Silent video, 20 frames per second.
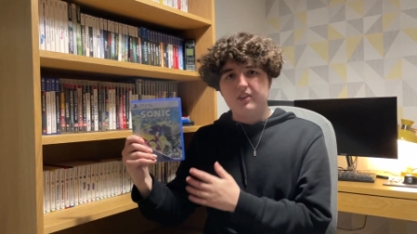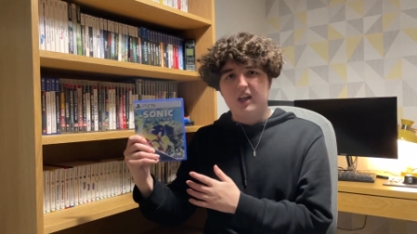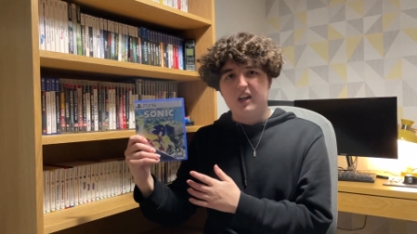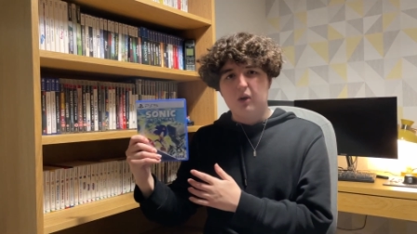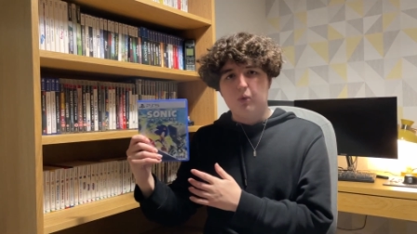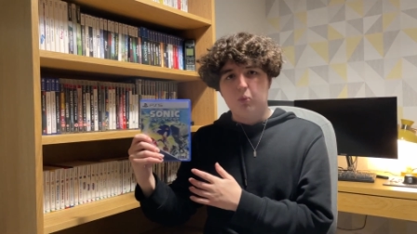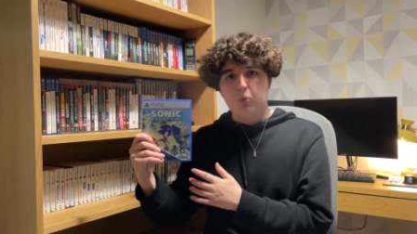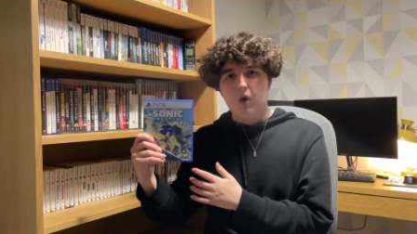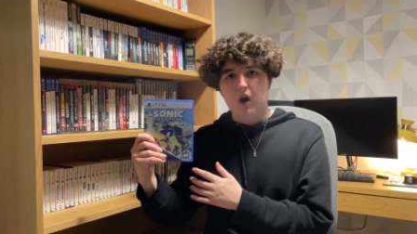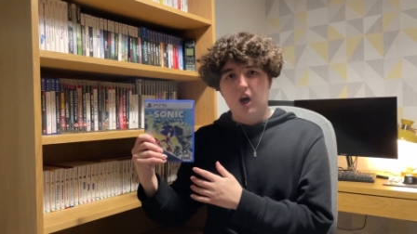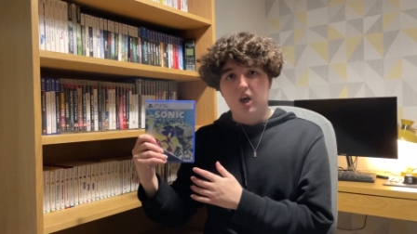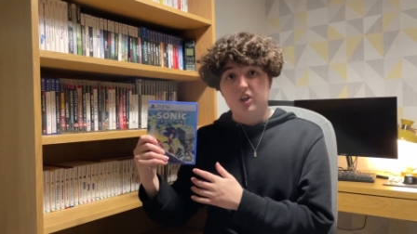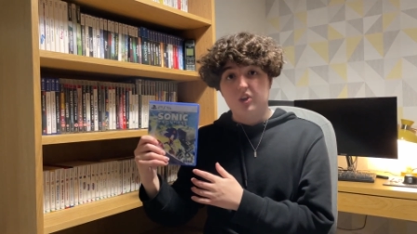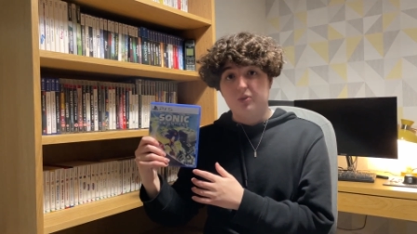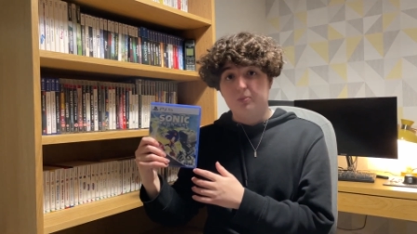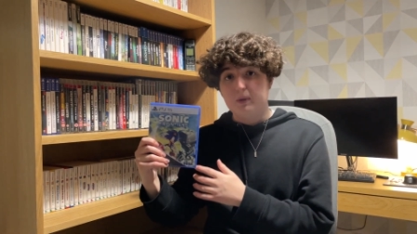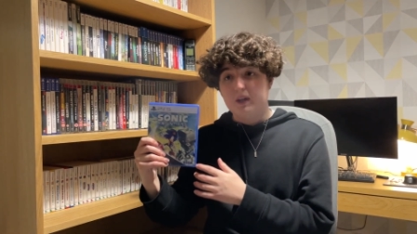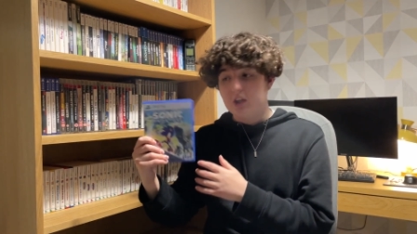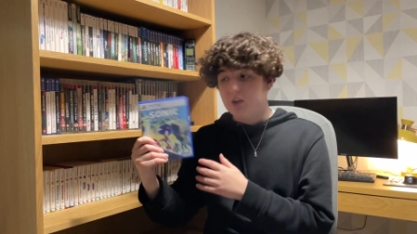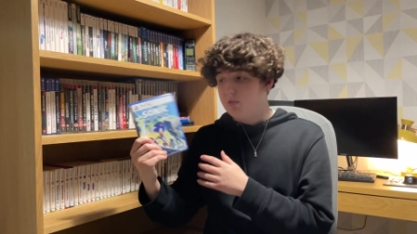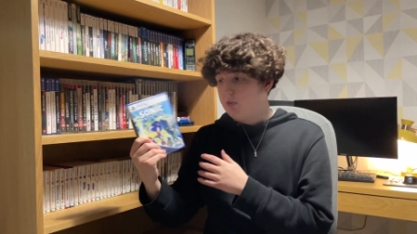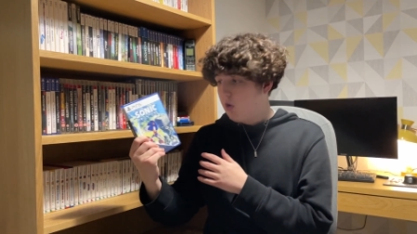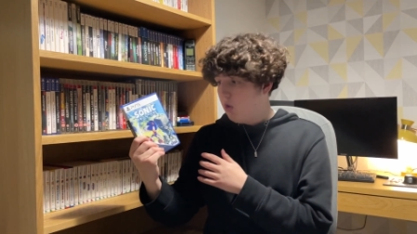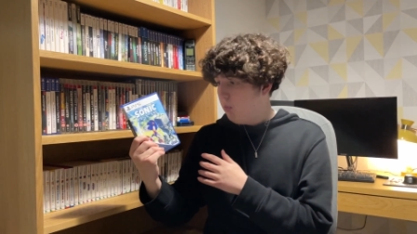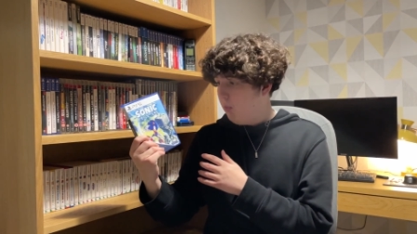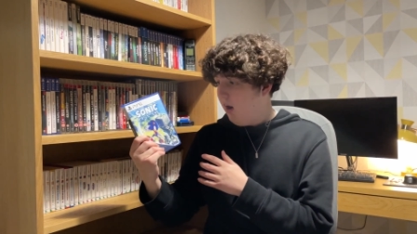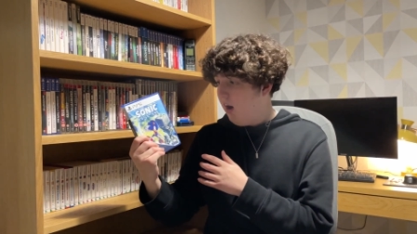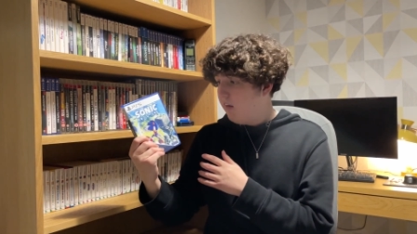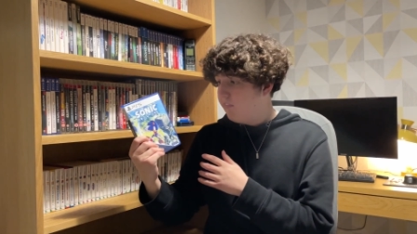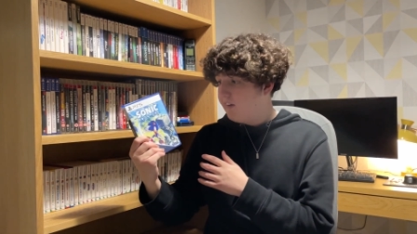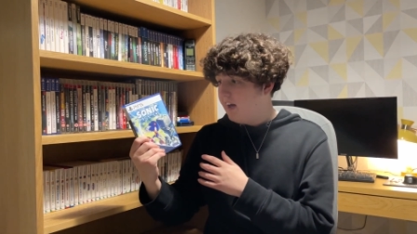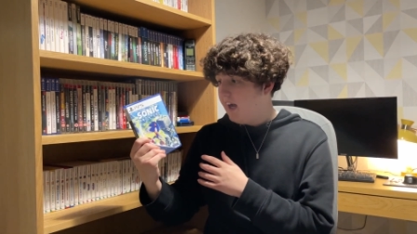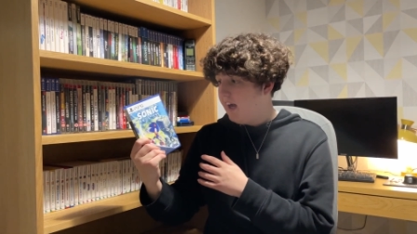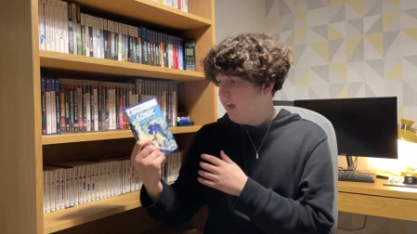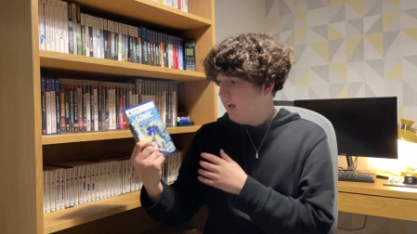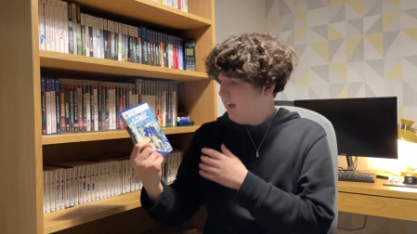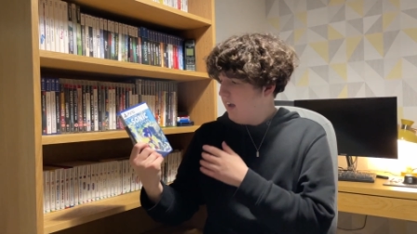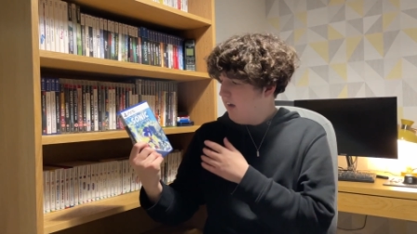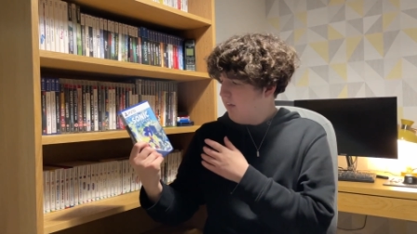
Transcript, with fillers: 10 at worst, because for a while there,